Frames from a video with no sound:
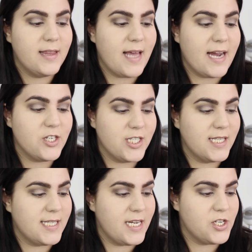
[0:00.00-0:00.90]
Lash
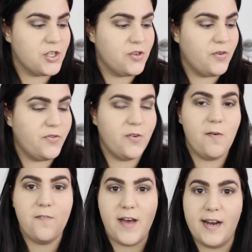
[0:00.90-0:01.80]
Sensational
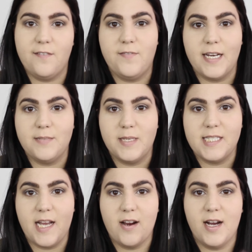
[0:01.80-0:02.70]
Full Fan Effect
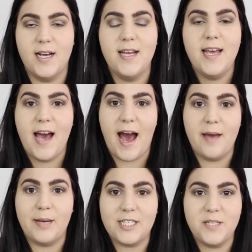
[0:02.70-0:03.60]
Mascara.
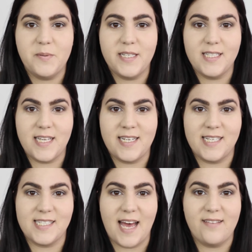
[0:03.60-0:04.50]
I'm actually pretty excited
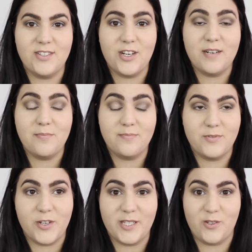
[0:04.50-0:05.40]
because I haven't tried a
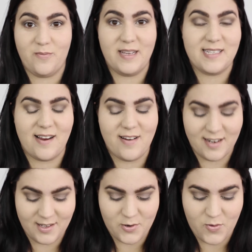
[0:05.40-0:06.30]
drugstore mascara in
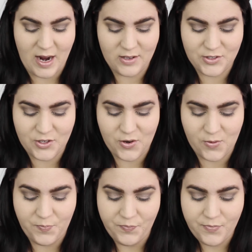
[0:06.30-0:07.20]
a little while,
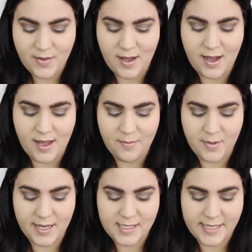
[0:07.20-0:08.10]
so I am
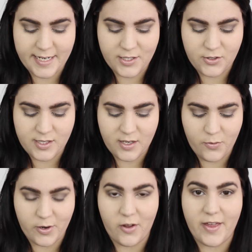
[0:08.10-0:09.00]
excited to see
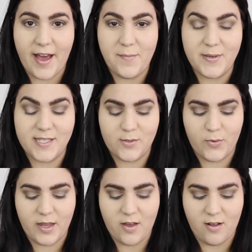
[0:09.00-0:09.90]
what all the hype is
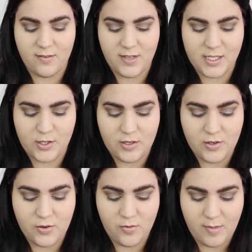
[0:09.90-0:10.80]
with all of these
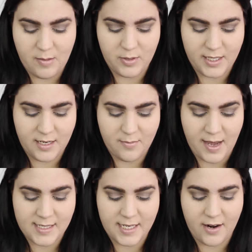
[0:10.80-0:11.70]
new Maybelline
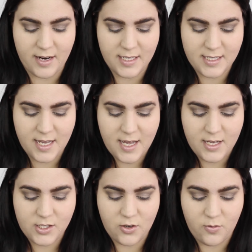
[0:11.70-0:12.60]
mascaras.
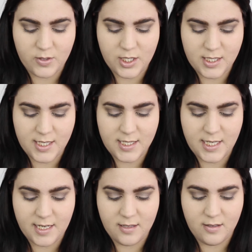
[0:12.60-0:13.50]
So we're just going to
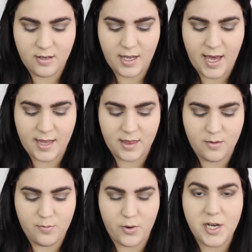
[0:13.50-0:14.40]
take a look at
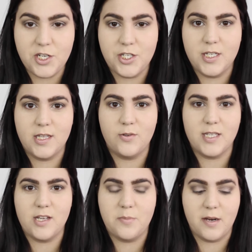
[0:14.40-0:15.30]
the brush. There was
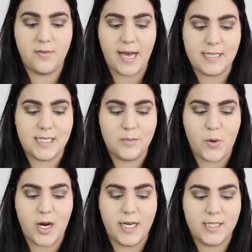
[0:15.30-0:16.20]
a little bit of excess
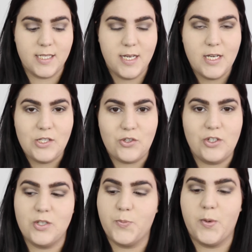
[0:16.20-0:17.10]
product, so I
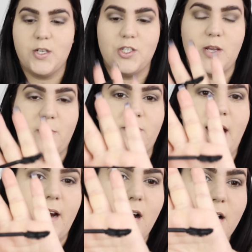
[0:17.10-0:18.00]
just brushed some of
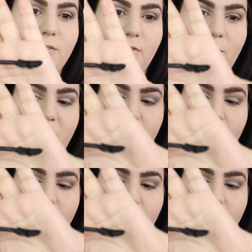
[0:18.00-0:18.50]
that off.